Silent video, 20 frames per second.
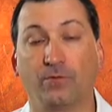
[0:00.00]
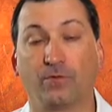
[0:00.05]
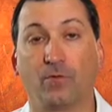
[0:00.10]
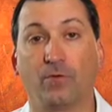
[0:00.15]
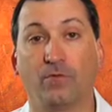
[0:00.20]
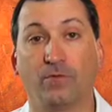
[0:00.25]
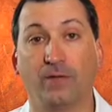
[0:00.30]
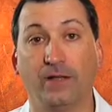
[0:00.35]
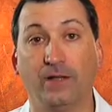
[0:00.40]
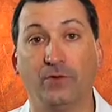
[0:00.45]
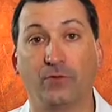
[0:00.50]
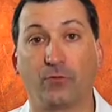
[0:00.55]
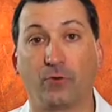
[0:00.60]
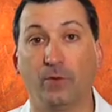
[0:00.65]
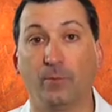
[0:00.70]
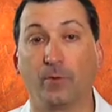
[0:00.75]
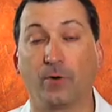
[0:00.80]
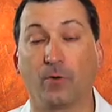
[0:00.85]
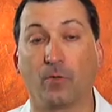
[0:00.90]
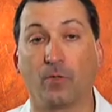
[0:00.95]
for vein
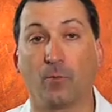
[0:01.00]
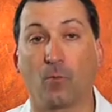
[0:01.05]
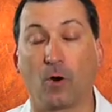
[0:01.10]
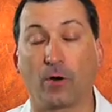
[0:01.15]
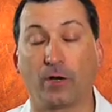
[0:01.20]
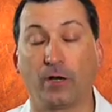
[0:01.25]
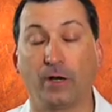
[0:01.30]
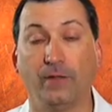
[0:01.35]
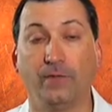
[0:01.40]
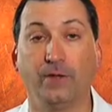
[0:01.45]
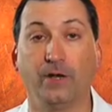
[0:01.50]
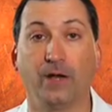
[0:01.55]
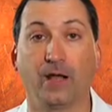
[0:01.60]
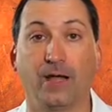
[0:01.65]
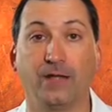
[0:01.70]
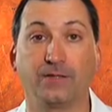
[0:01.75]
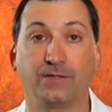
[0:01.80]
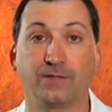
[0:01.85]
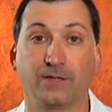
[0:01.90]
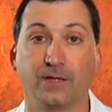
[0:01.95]
treatment on the market in the
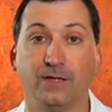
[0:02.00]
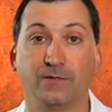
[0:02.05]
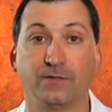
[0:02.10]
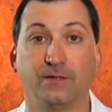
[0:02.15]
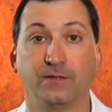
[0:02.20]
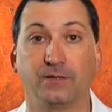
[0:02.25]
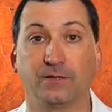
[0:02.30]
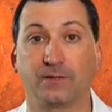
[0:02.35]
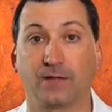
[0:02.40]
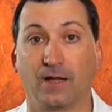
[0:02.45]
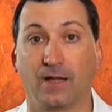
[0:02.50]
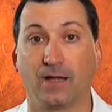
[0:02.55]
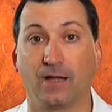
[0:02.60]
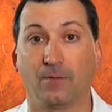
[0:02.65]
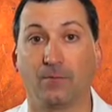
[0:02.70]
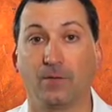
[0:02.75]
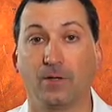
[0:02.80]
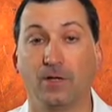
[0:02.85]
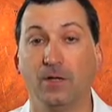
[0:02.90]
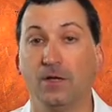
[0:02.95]
United States at this time.